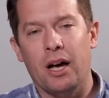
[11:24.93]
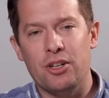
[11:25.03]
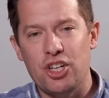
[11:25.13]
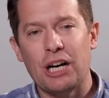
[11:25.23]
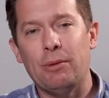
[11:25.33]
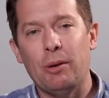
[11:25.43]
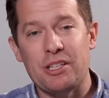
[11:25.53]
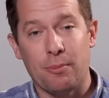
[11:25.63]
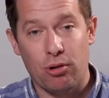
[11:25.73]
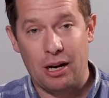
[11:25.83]
Jeroboam
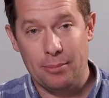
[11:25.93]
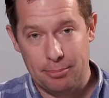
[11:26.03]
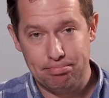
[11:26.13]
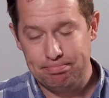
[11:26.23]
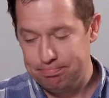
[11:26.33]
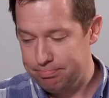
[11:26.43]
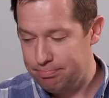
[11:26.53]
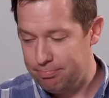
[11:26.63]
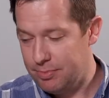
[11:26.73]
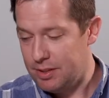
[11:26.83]
has a problem.
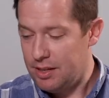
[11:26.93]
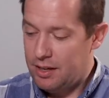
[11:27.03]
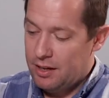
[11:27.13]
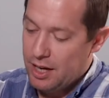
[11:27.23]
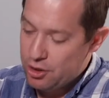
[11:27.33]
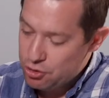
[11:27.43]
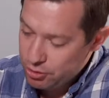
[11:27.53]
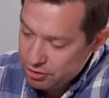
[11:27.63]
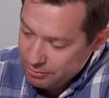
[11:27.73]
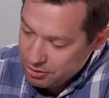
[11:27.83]

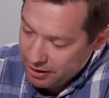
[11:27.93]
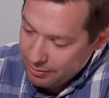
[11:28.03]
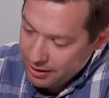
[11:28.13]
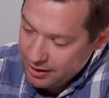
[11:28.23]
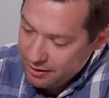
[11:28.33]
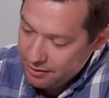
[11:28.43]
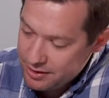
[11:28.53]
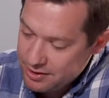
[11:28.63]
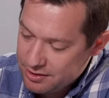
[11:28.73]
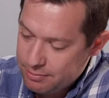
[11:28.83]
Jerusalem is right about here.
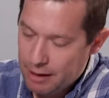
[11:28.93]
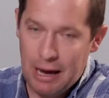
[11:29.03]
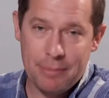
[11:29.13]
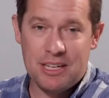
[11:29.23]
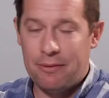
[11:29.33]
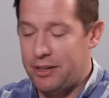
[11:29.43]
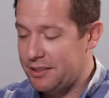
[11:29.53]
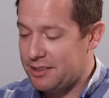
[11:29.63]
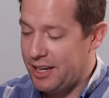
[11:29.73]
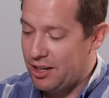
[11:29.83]
My map is definitely not
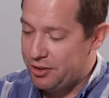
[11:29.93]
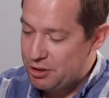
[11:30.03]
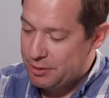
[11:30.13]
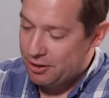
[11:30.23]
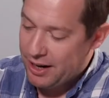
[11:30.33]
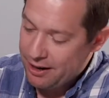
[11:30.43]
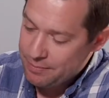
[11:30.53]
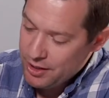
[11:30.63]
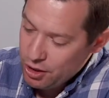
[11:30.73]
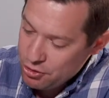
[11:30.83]
to scale. This should be a little
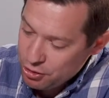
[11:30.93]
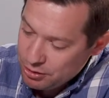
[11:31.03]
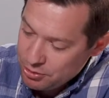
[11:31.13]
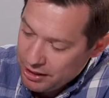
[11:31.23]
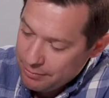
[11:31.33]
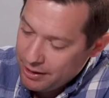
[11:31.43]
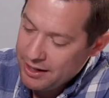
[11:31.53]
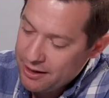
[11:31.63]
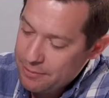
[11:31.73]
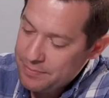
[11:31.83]
higher. Jerusalem's right about
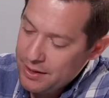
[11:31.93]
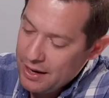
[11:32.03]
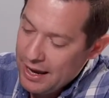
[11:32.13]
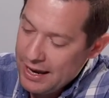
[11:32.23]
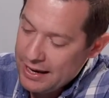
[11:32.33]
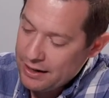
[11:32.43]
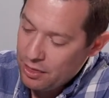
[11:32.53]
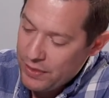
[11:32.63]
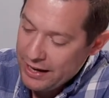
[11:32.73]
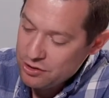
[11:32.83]
here, and
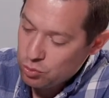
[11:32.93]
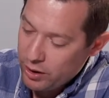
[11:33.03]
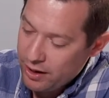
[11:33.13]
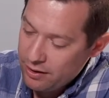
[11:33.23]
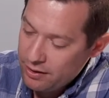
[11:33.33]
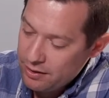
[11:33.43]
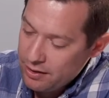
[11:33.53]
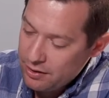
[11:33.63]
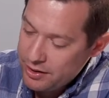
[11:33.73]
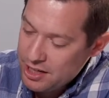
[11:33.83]
that's where
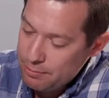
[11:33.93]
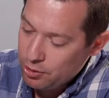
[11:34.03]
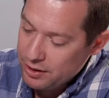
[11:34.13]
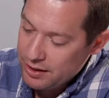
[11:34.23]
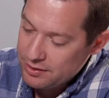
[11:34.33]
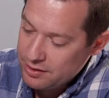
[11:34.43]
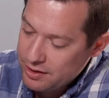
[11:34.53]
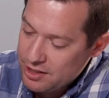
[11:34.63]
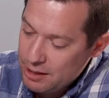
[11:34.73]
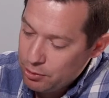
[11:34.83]
the temple is.
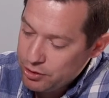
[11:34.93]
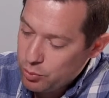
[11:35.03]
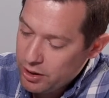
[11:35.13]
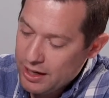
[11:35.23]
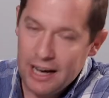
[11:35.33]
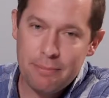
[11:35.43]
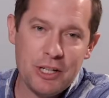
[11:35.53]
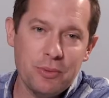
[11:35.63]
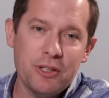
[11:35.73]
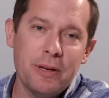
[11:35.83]
The temple is where God
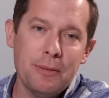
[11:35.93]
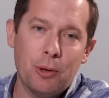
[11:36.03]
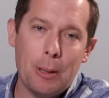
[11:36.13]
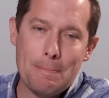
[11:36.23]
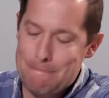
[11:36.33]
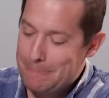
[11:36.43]
meets with his people.